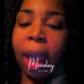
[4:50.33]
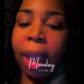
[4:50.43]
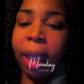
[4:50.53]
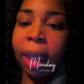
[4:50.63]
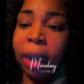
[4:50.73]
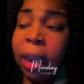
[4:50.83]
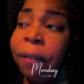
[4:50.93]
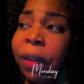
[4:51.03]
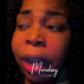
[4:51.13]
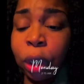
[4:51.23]
And
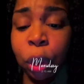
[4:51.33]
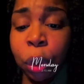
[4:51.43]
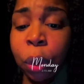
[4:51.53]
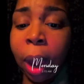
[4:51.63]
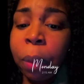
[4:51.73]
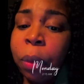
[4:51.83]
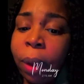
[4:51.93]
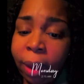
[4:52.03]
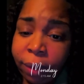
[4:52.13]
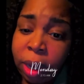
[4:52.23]
if I do, I will
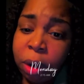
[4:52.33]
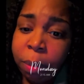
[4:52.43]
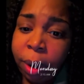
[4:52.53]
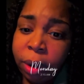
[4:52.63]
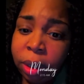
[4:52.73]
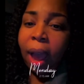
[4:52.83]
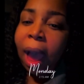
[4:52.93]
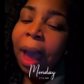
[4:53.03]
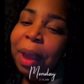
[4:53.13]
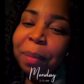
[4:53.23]
have keto brownie.
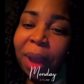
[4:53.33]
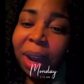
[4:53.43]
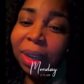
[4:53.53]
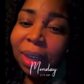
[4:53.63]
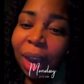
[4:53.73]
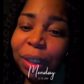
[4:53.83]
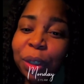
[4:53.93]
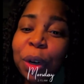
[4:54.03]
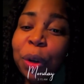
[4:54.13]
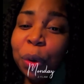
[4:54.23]
I am not a
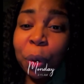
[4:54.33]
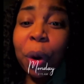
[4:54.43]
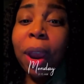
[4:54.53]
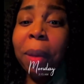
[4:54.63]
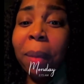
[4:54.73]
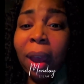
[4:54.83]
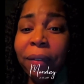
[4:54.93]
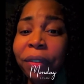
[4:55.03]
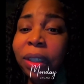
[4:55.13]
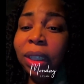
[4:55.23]
doctor, nor am I a
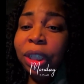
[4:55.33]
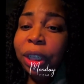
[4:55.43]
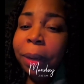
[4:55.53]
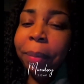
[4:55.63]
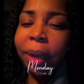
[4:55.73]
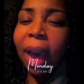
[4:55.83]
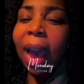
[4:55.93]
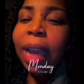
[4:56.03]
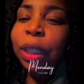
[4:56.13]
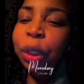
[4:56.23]
physician, but
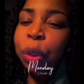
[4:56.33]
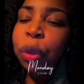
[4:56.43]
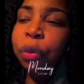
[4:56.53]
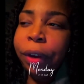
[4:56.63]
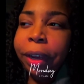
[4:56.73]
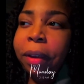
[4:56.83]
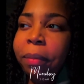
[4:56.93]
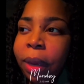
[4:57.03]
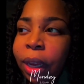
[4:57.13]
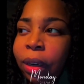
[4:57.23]
I do
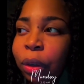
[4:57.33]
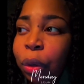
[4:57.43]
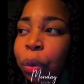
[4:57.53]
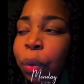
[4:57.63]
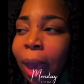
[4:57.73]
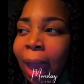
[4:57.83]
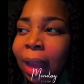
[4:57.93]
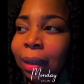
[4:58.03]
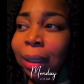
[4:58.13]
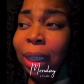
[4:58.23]
recommend you
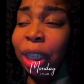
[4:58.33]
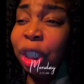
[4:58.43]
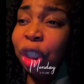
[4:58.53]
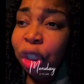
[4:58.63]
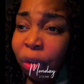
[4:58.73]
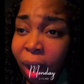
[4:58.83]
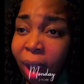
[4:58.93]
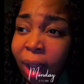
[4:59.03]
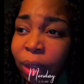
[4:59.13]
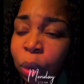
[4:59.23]
at least
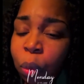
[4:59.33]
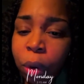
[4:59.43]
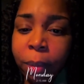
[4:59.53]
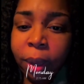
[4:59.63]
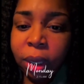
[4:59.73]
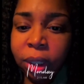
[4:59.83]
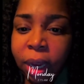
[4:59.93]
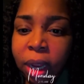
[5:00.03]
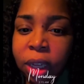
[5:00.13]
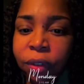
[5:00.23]
try the watermelon
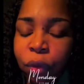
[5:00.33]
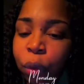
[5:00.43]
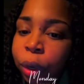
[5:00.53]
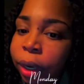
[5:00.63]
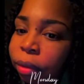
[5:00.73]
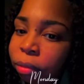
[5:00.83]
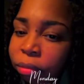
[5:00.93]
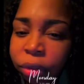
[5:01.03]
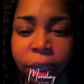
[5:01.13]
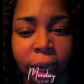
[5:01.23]
challenge for
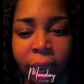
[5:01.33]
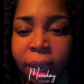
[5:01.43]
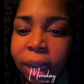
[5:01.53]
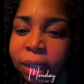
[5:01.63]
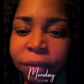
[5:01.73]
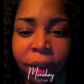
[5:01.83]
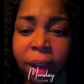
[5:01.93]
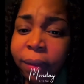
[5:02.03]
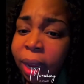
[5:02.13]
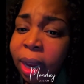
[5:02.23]
3 days,
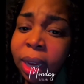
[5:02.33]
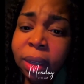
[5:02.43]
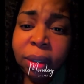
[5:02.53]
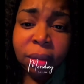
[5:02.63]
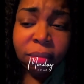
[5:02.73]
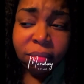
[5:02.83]
5 days,